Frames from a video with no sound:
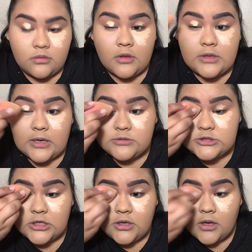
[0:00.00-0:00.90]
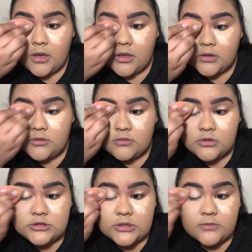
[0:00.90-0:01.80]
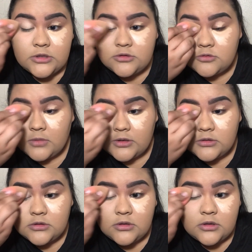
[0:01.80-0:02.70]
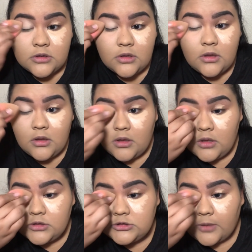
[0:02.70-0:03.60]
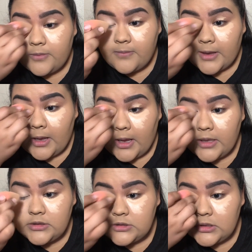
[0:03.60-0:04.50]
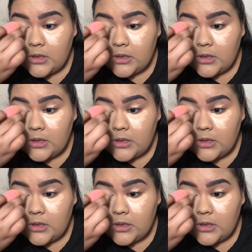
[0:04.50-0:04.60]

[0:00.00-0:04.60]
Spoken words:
And then I'm just gonna do the same thing to the top of my eyes.